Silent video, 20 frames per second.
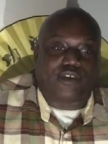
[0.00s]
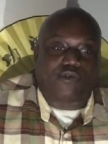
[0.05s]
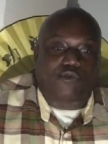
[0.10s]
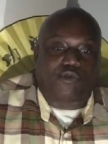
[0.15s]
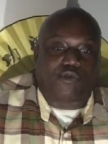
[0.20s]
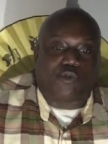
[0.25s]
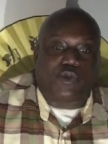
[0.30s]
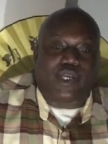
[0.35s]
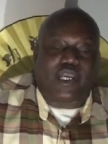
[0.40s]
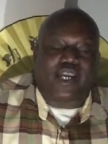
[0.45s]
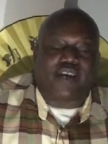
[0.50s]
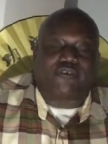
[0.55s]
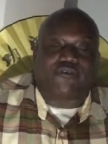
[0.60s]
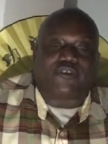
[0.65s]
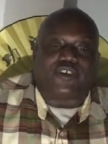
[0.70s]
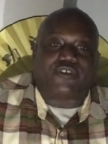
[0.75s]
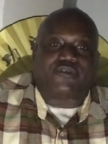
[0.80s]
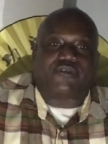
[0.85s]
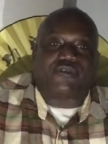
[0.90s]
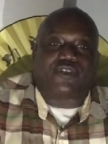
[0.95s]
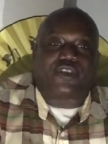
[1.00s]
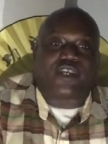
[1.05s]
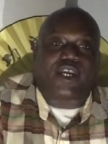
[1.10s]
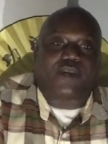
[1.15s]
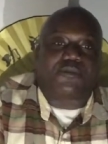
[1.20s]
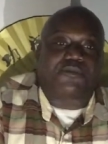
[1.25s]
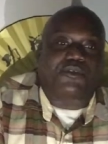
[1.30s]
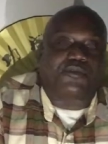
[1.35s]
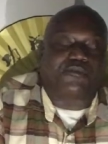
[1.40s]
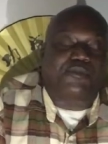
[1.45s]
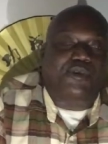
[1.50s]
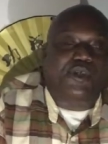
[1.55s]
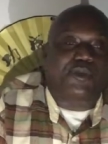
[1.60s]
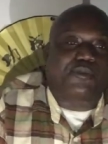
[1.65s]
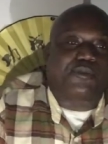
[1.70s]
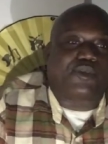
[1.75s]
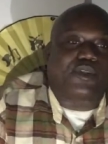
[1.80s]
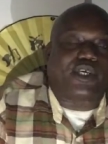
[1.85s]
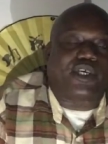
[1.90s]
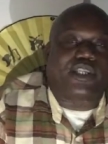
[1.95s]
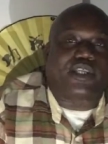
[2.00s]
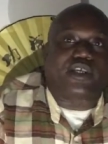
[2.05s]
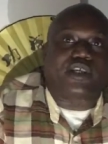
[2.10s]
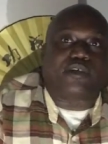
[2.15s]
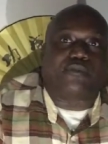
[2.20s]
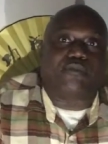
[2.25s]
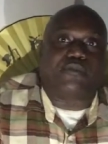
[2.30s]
When we have different types of people that are